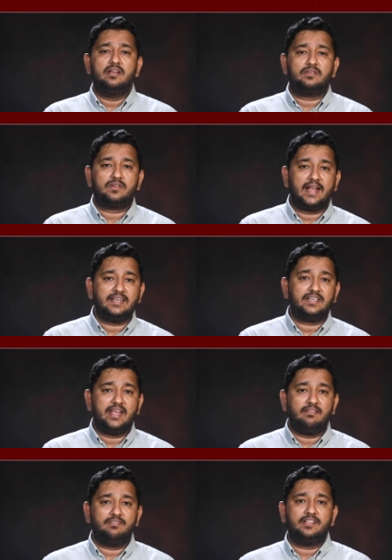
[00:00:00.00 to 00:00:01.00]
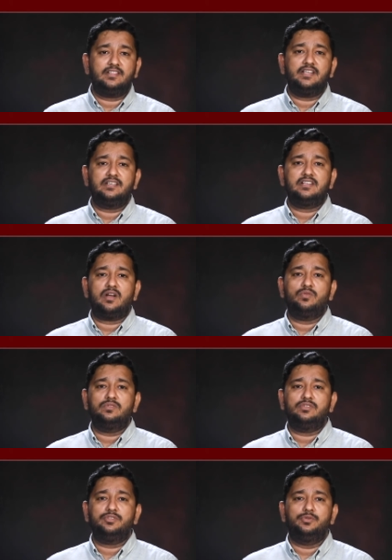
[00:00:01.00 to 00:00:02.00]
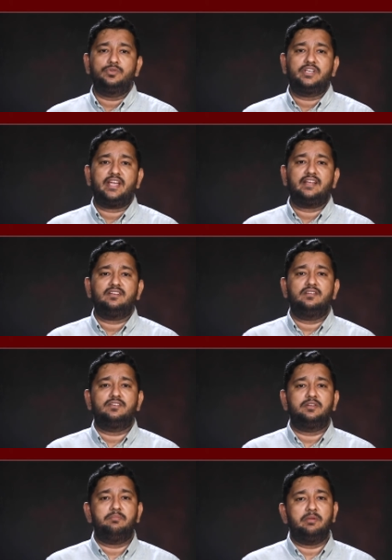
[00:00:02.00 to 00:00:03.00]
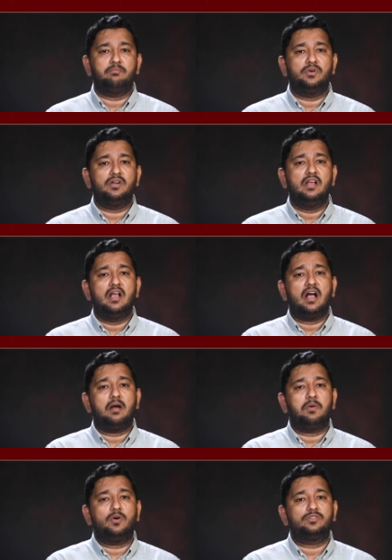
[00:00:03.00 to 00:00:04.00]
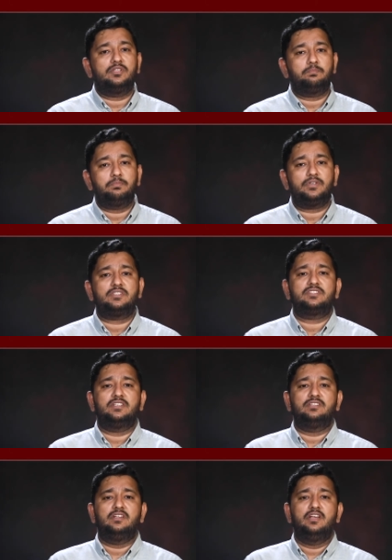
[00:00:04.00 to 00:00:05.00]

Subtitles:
write everything down you can remember about the person